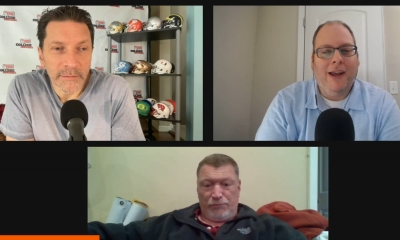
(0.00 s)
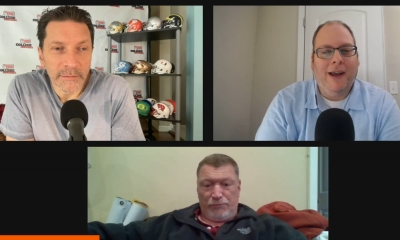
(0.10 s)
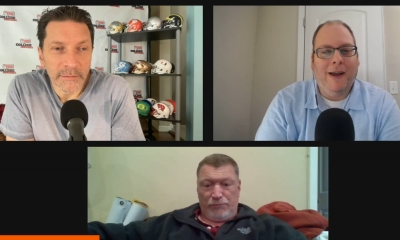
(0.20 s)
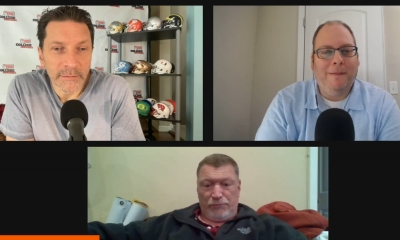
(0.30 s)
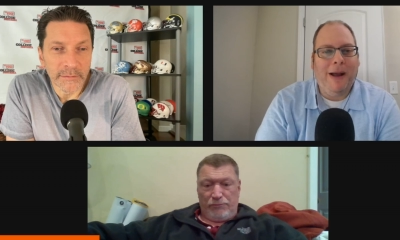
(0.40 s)

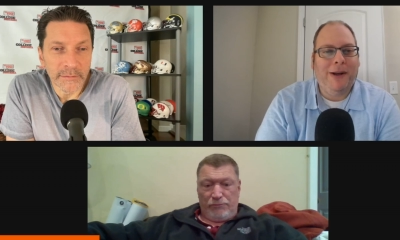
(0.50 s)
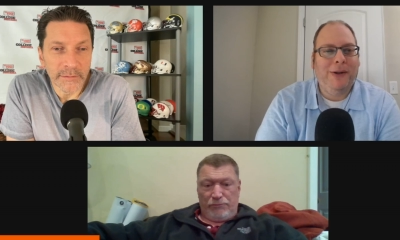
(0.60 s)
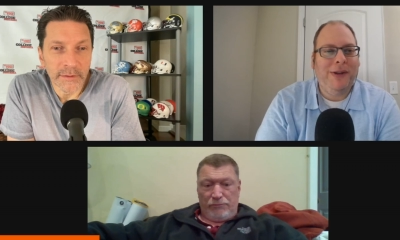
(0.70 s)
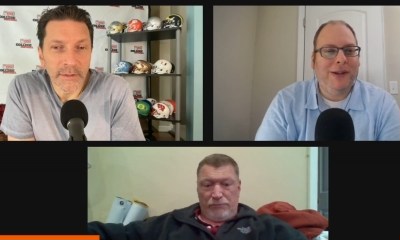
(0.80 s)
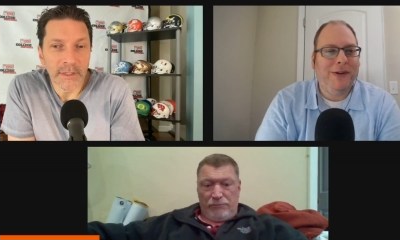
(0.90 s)
Speaker 1: um,
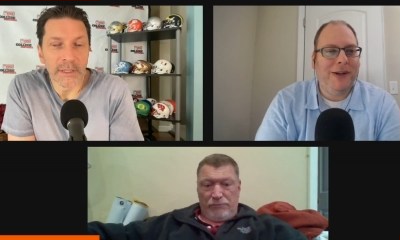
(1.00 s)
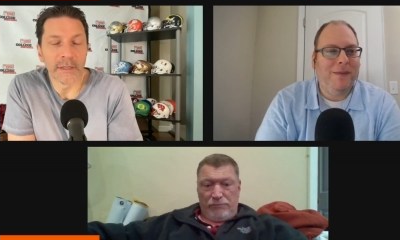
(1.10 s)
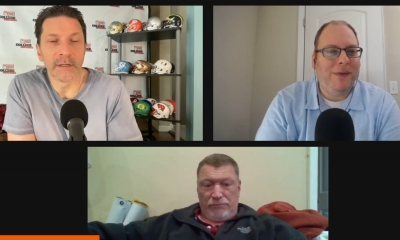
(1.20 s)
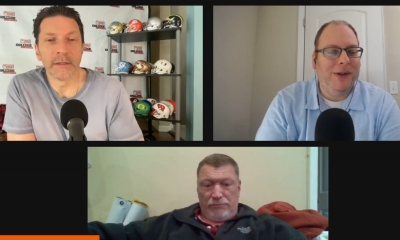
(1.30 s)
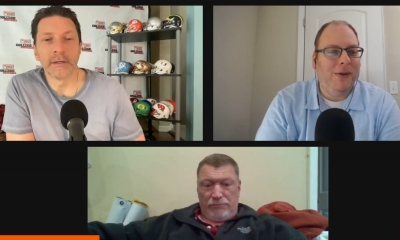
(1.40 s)
how do you think you're
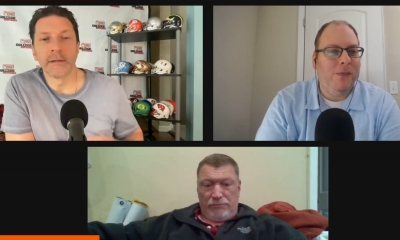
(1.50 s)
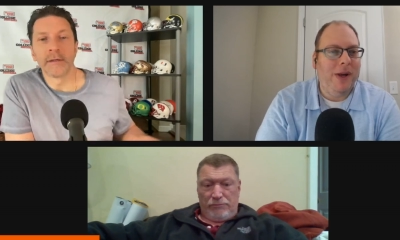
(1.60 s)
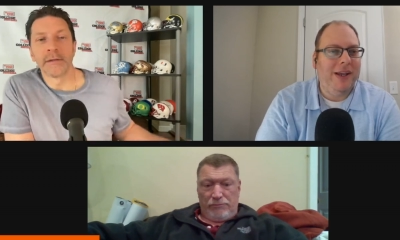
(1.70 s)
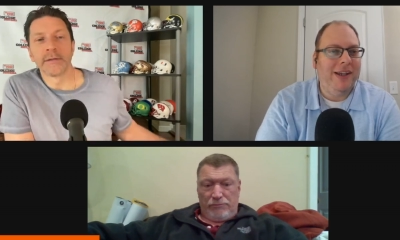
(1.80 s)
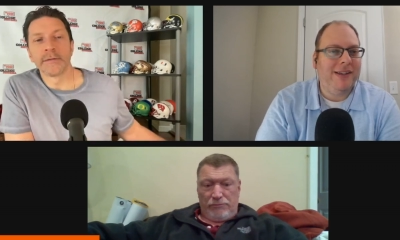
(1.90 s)
going to feel
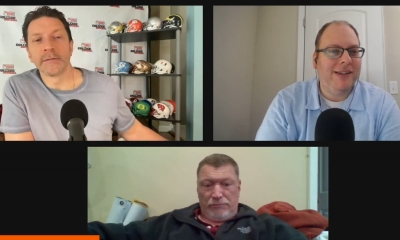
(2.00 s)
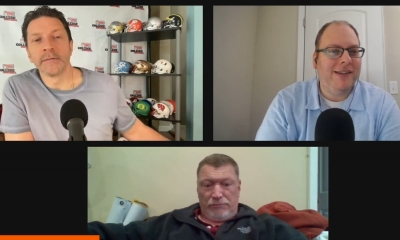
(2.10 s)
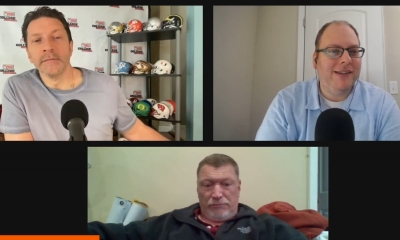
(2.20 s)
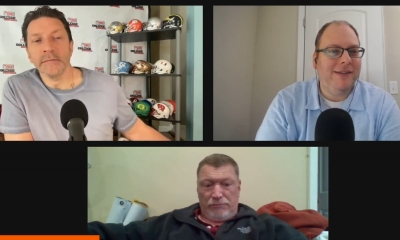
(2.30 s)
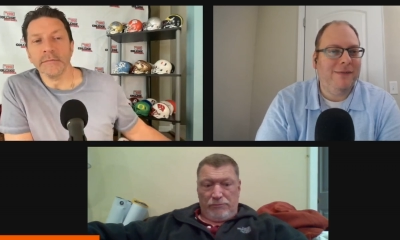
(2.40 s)
when
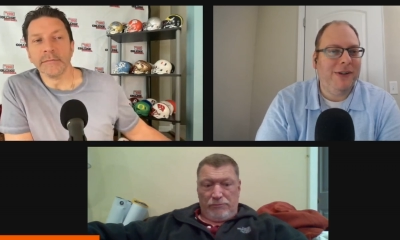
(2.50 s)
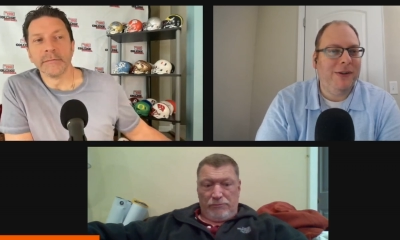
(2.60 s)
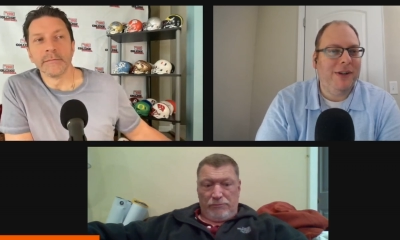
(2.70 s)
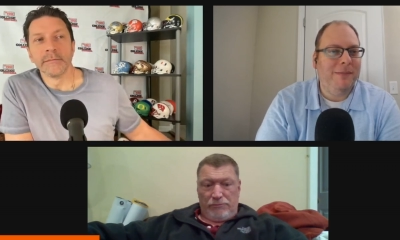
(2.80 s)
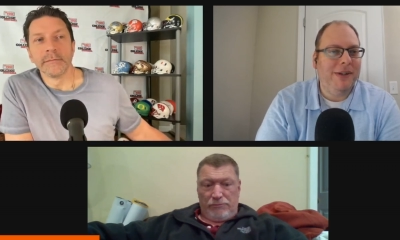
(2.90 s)
it's
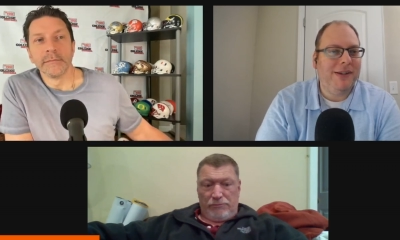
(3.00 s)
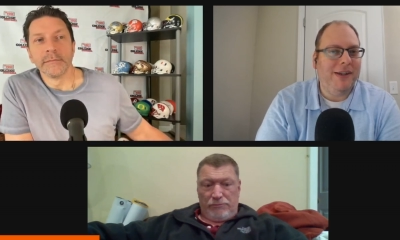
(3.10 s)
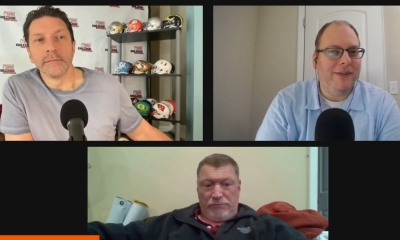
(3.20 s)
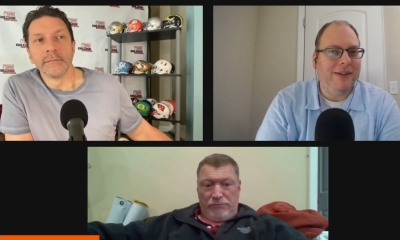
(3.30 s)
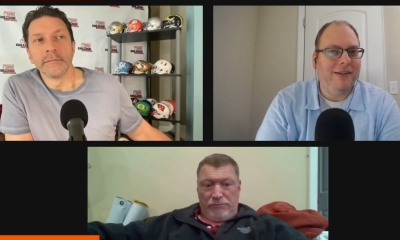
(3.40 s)
when
Speaker 2: you're in the
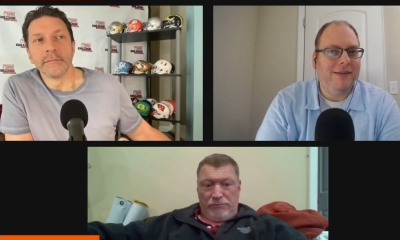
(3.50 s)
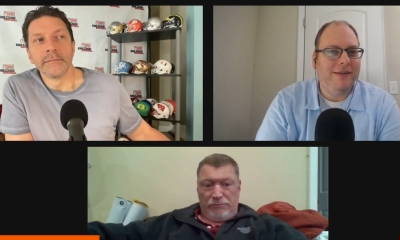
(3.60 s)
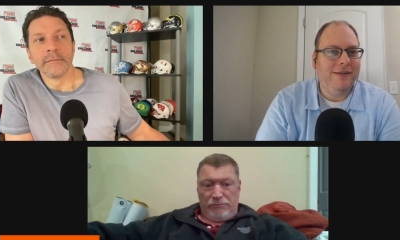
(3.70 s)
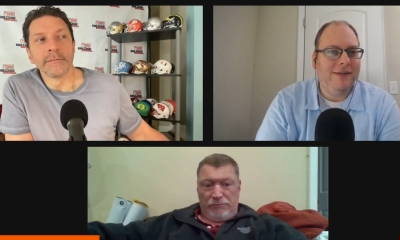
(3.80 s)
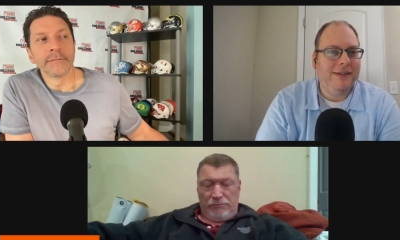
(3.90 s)
midst of it?
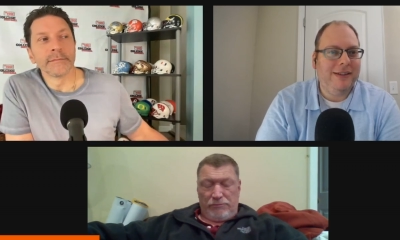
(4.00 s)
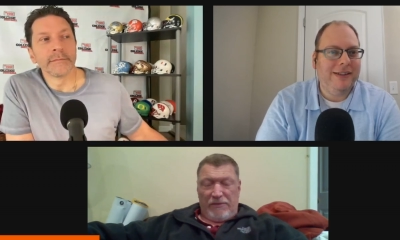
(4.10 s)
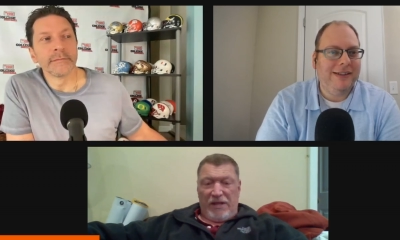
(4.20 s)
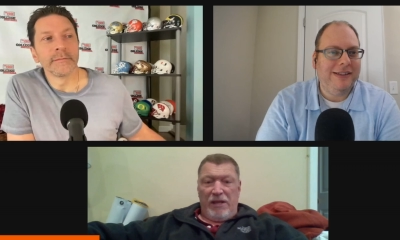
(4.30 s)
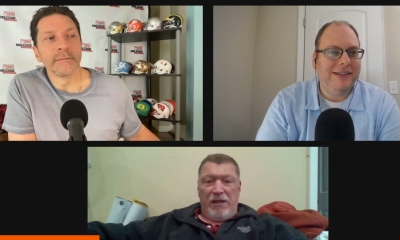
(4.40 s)

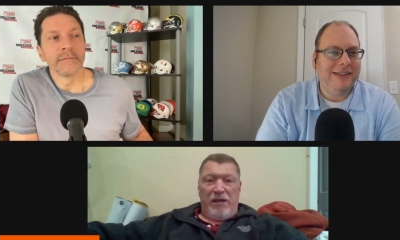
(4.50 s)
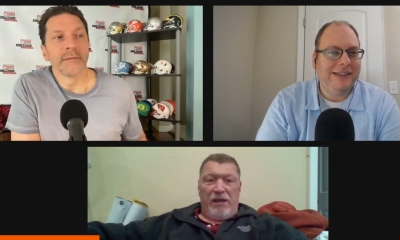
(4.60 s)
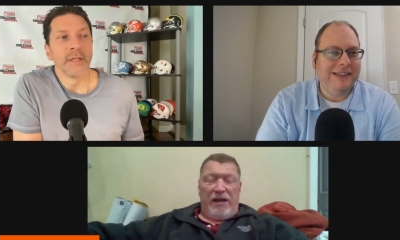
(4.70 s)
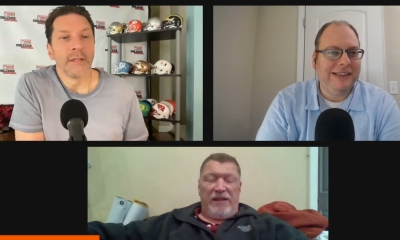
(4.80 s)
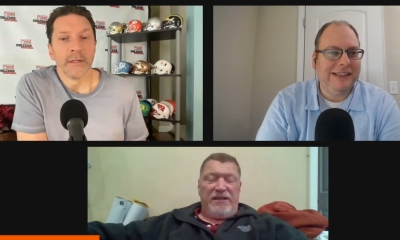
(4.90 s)

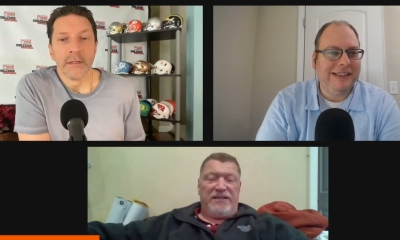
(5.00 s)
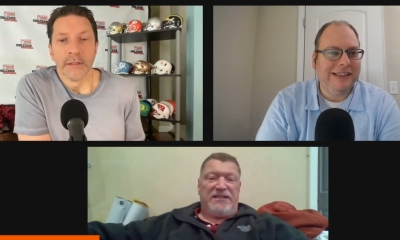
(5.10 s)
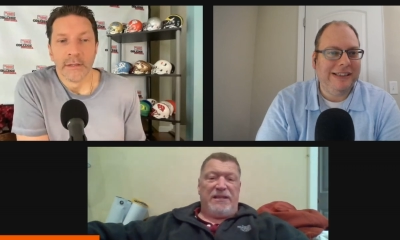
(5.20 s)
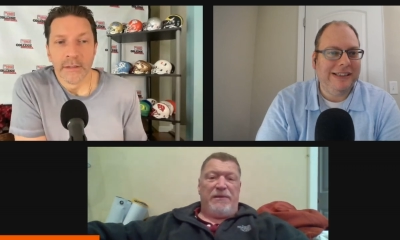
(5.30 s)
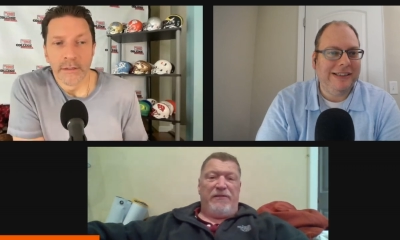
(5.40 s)
I think
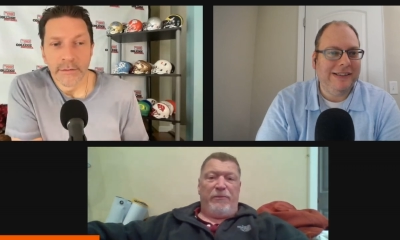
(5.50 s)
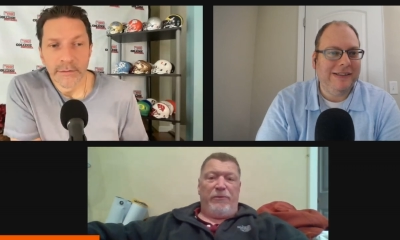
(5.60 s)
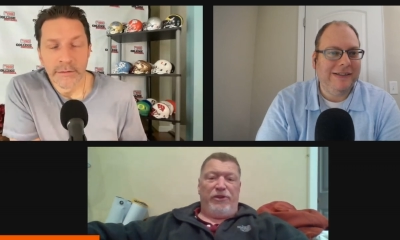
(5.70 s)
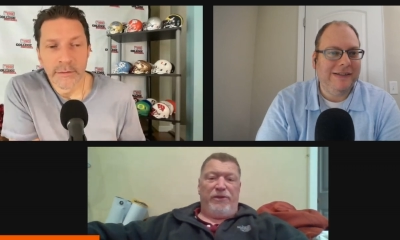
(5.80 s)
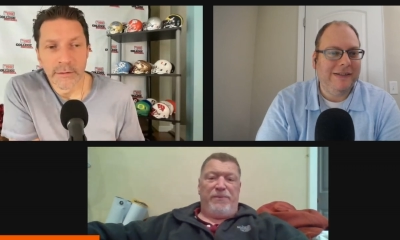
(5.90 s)
some of it
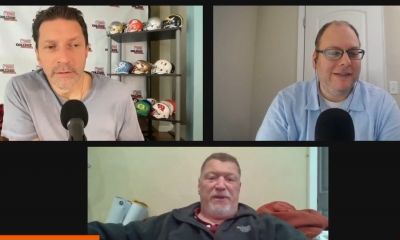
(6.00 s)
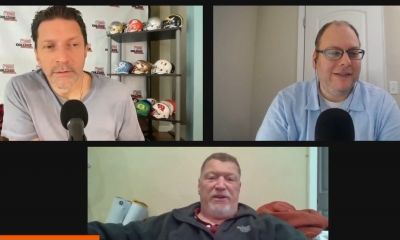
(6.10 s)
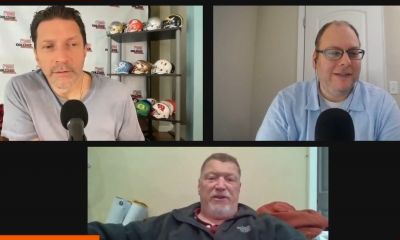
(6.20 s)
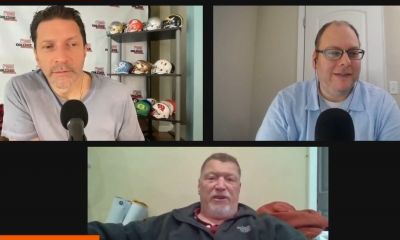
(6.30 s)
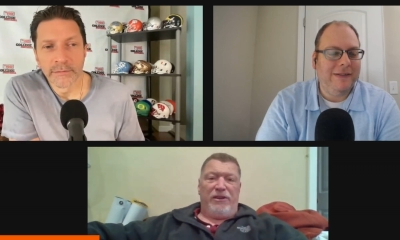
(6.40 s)
will
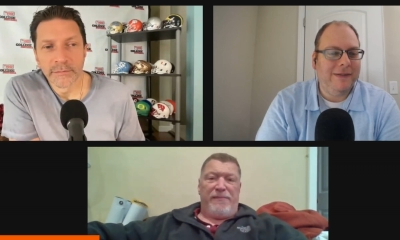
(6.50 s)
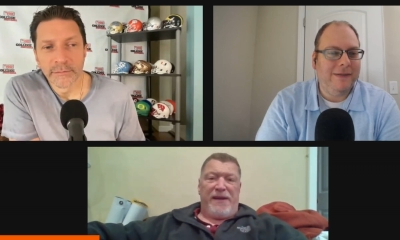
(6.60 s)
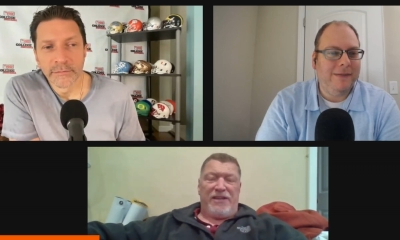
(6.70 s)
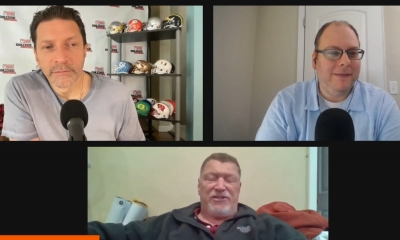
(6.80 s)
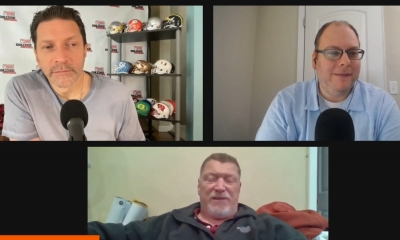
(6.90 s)
depend on the
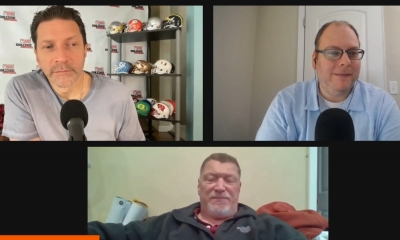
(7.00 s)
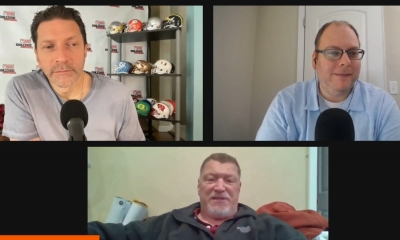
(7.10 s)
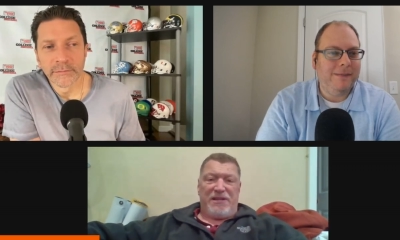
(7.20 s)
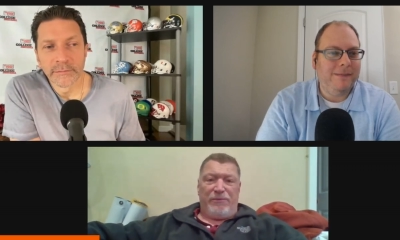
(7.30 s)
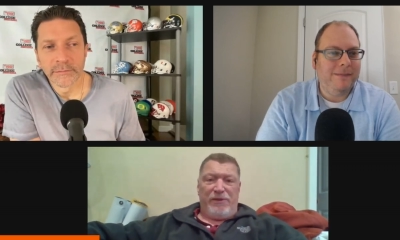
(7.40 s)
matchups
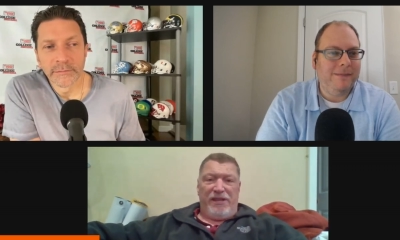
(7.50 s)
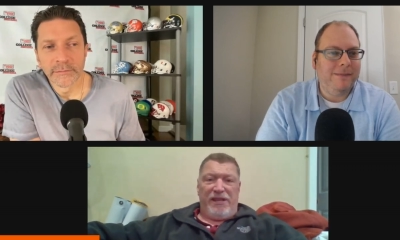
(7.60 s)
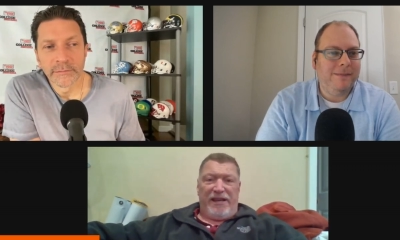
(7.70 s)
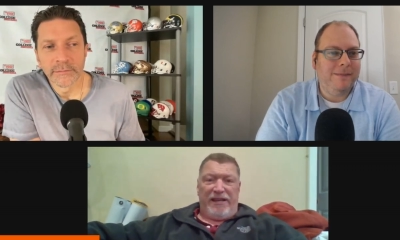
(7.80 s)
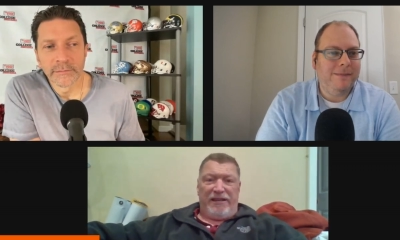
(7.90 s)
that we
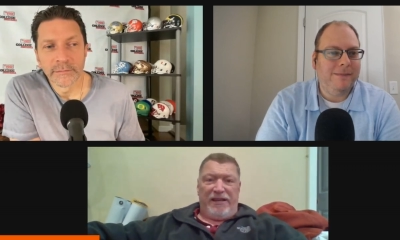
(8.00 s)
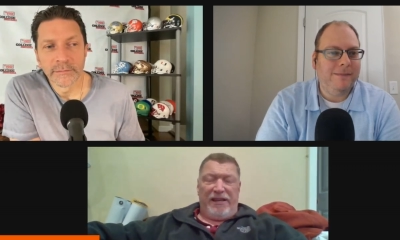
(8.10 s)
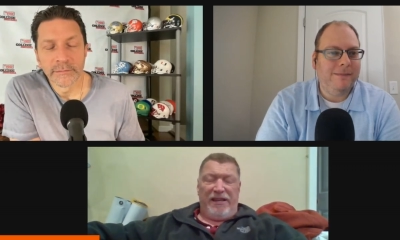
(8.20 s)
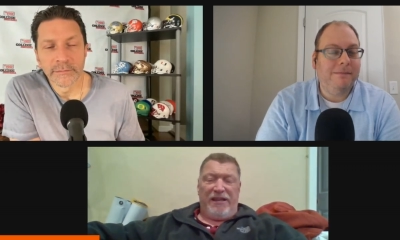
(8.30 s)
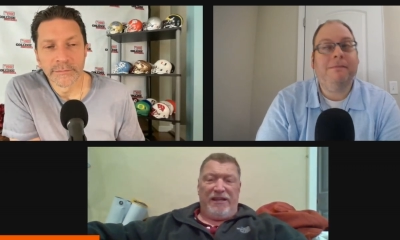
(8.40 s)
get,
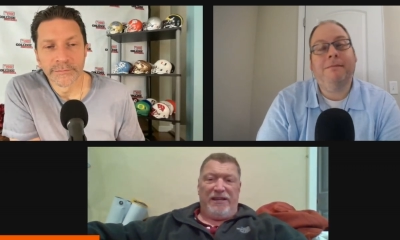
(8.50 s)
and